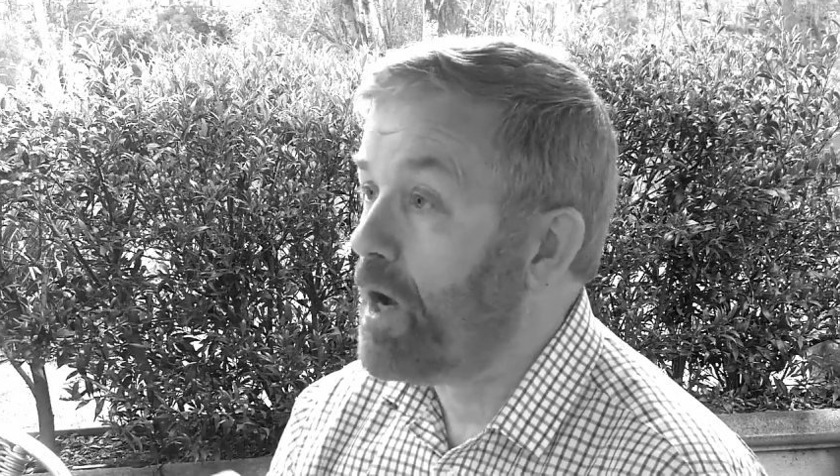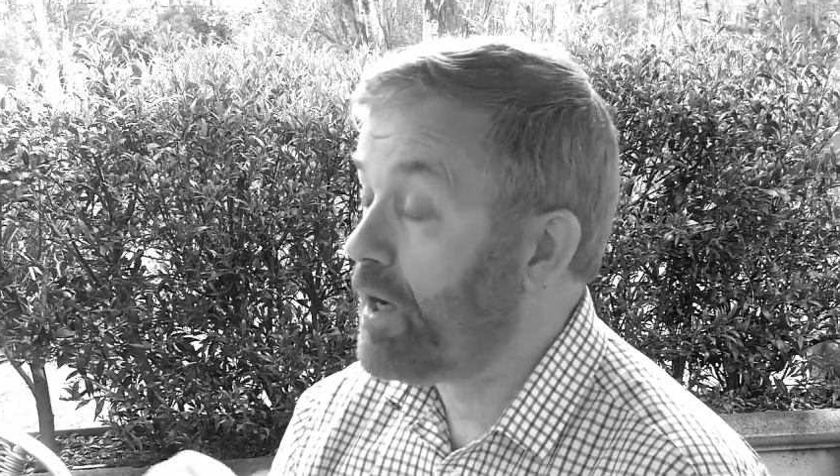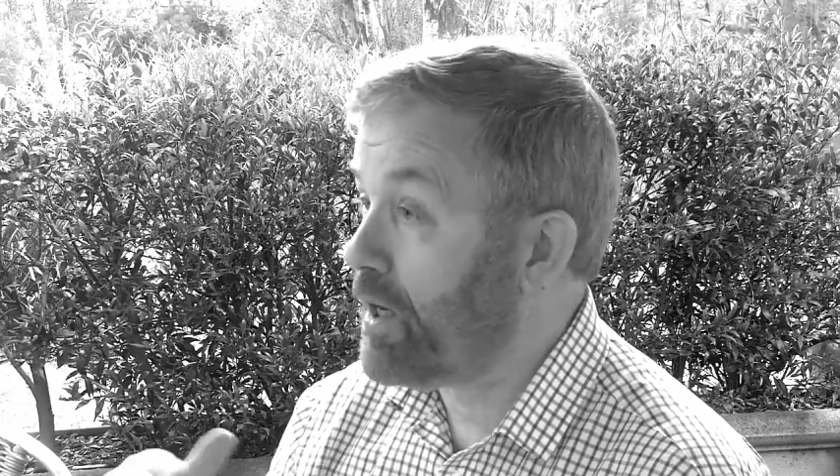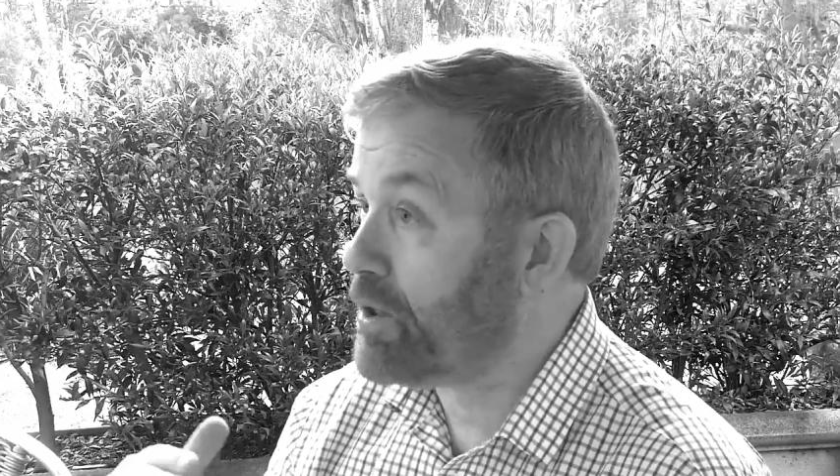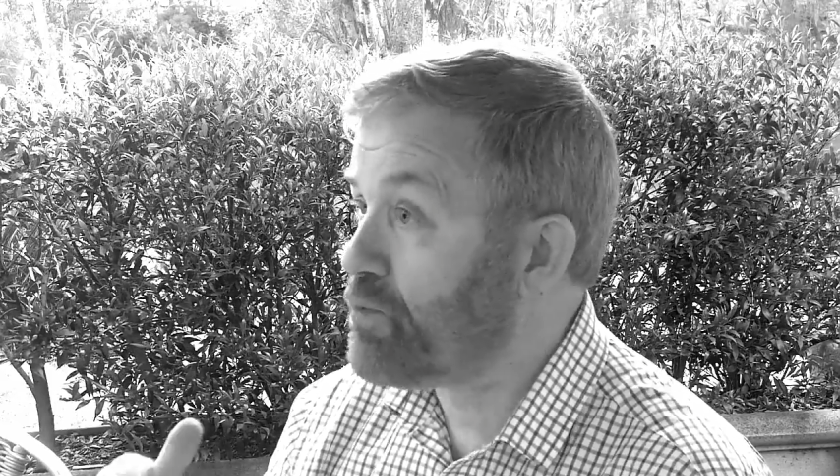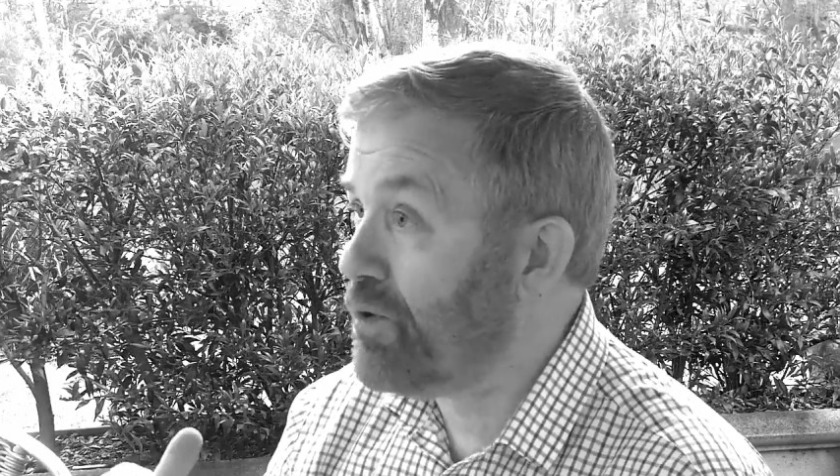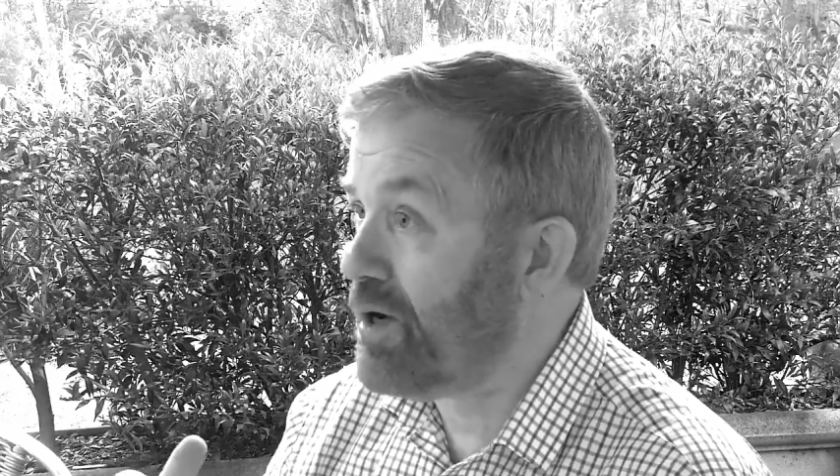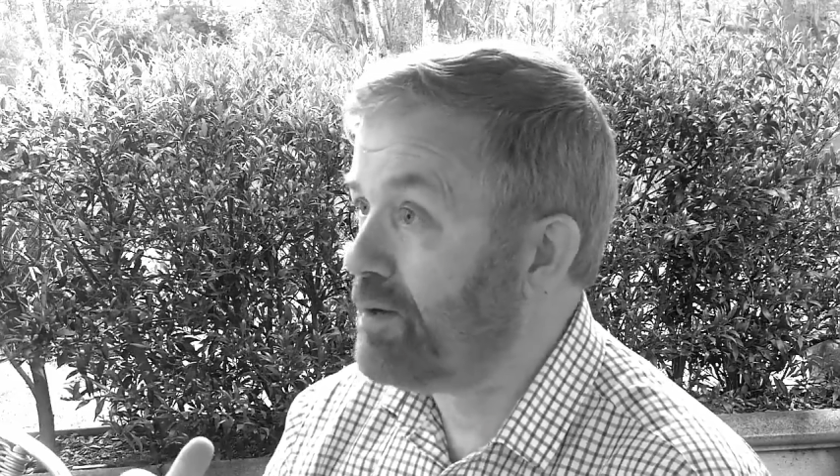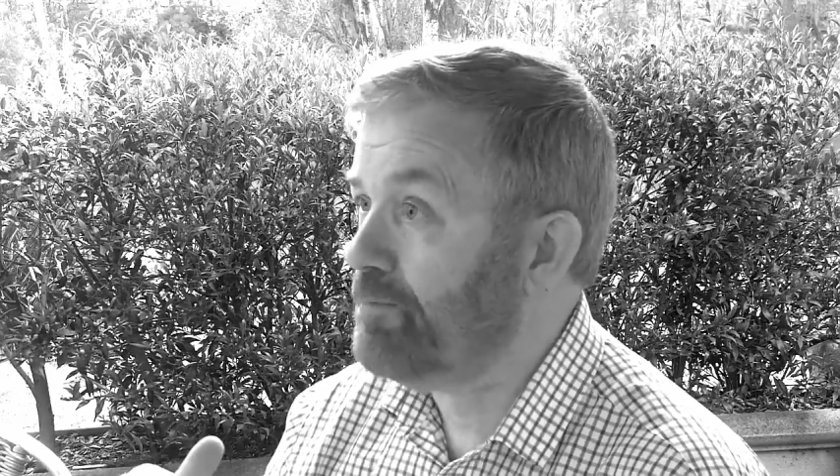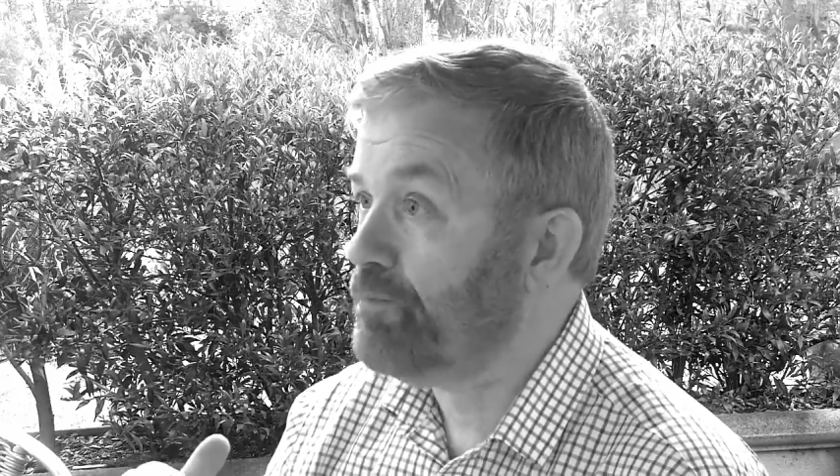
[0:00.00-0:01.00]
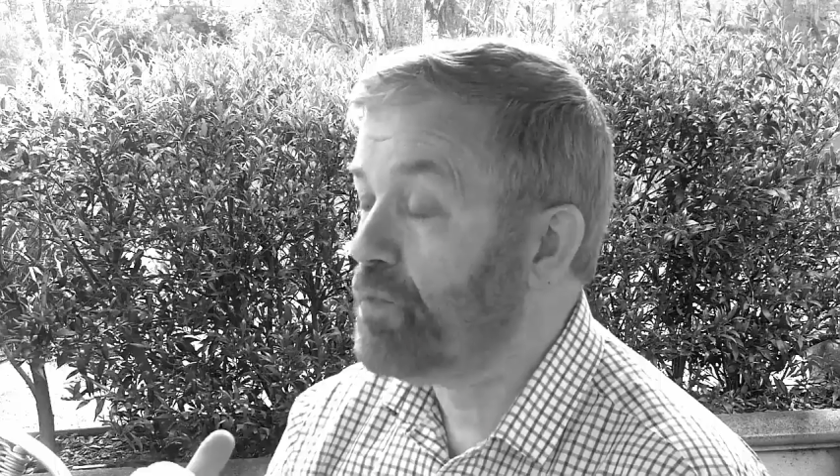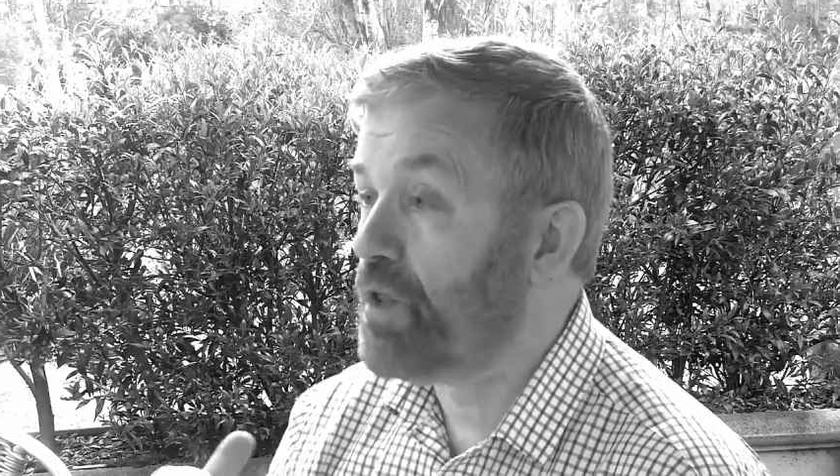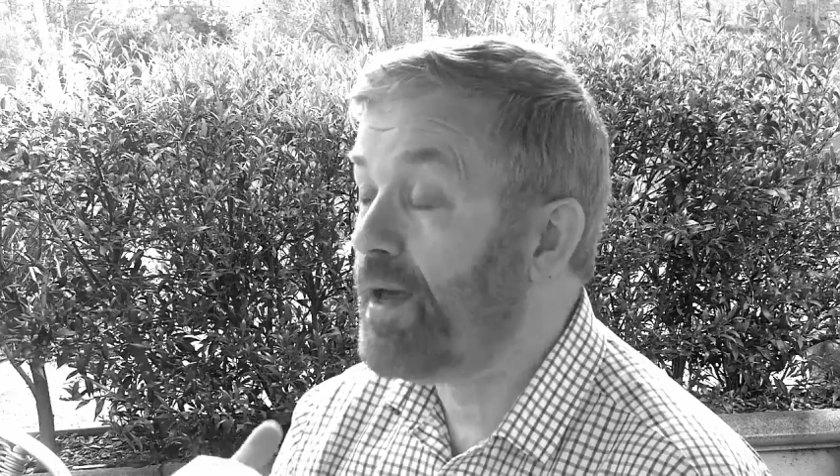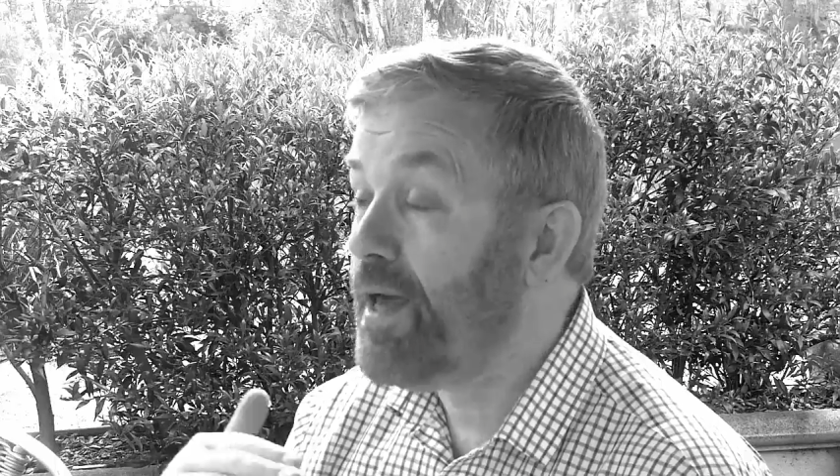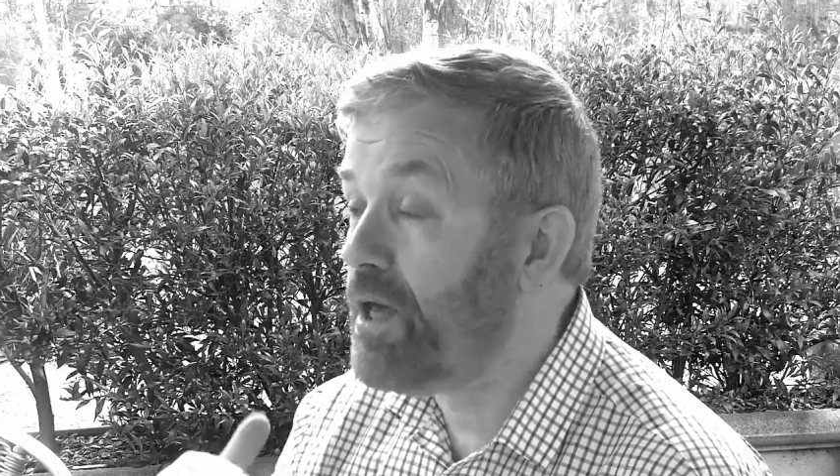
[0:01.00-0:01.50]
And guess what?
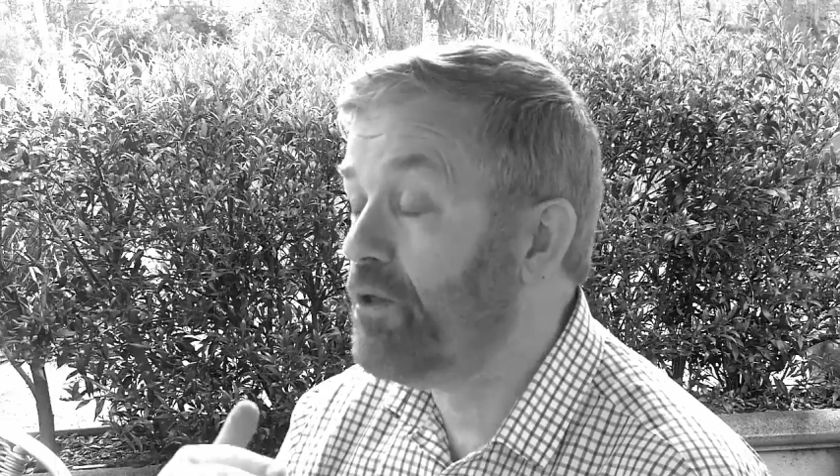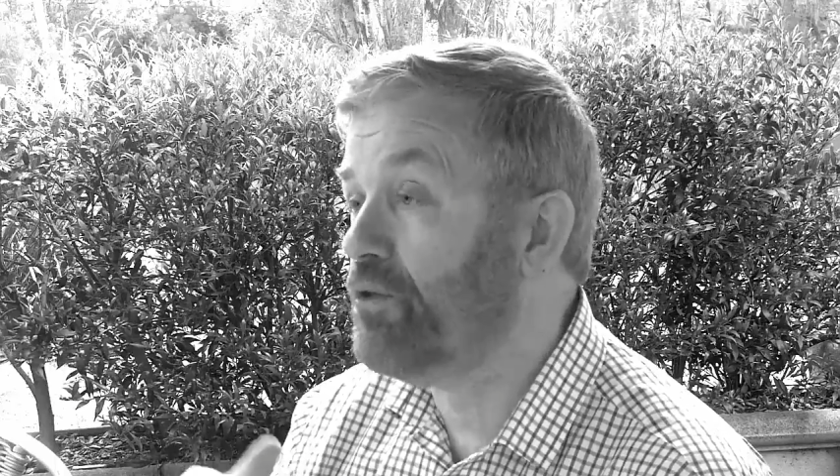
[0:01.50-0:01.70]
they hit